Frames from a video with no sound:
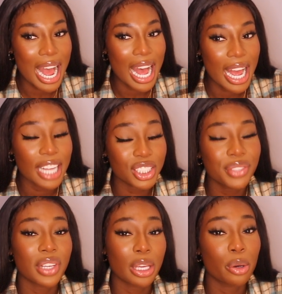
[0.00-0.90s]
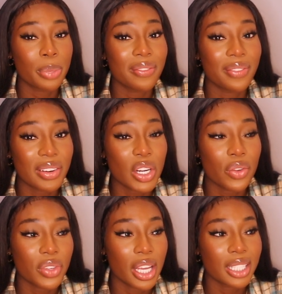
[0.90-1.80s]
I actually think it would be very
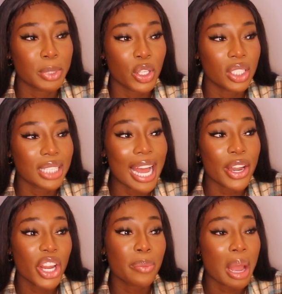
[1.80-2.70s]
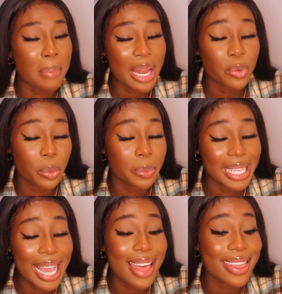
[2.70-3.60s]
obvious, because I know my man will
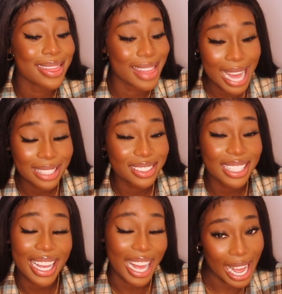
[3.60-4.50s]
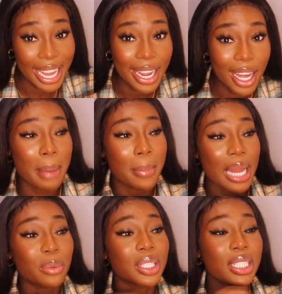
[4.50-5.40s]
be that guy. My
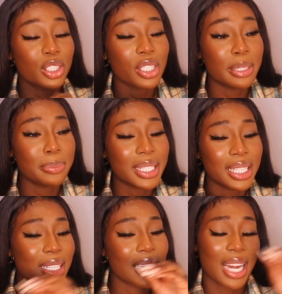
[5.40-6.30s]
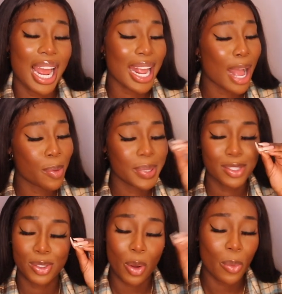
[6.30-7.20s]
man would literally be like, I'll be
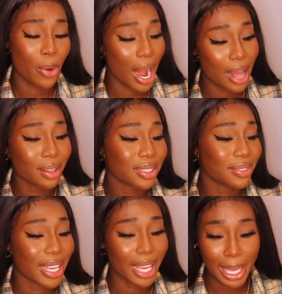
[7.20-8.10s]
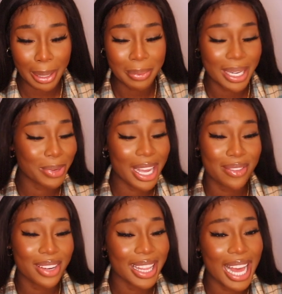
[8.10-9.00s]
so proud of him and
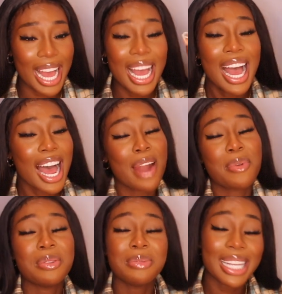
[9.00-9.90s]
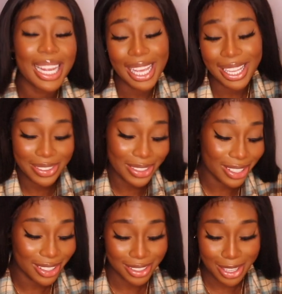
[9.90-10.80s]
whatever, that I'll probably be like, yeah, you know
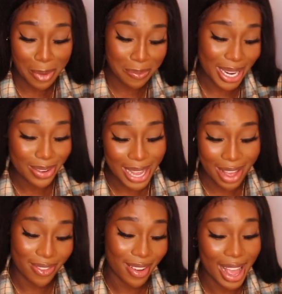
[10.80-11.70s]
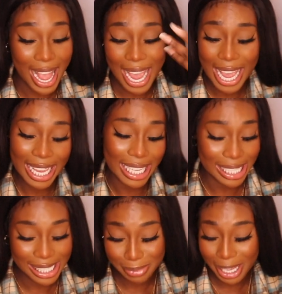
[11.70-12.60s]
your girl's got a man or whatever, and
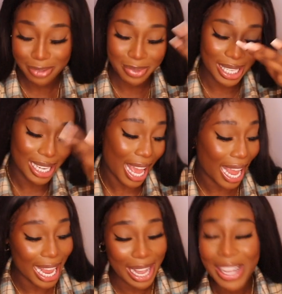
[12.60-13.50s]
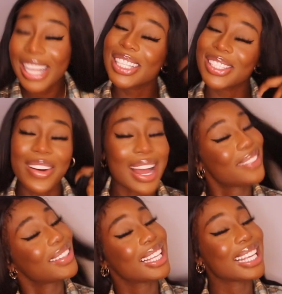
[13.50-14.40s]
he's making me like so
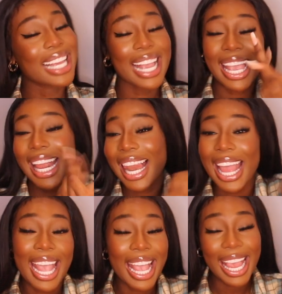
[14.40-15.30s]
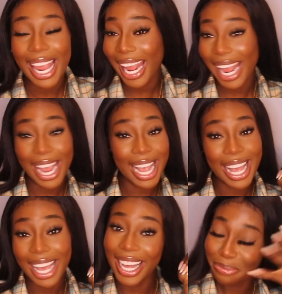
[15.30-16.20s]
happy and like,
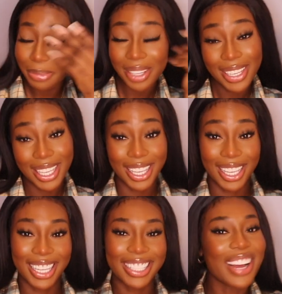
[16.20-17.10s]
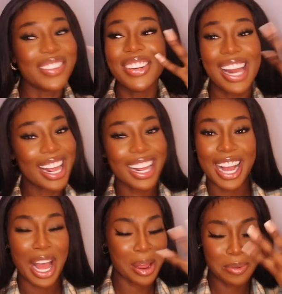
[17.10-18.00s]
yeah, period. I feel like
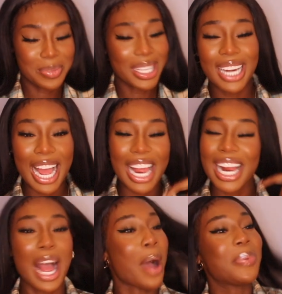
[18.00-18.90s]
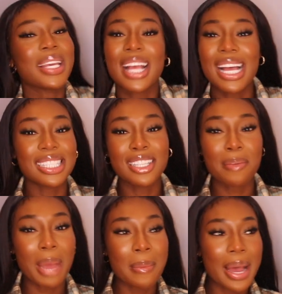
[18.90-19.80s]
I'll be gassing
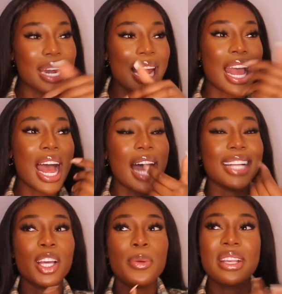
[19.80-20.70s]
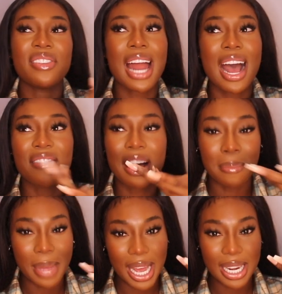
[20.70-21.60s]
up my man. Like I don't even have
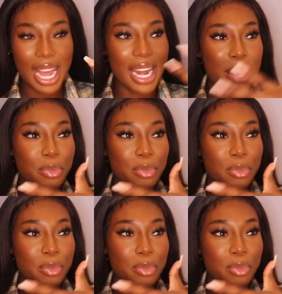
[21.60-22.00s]
a man, and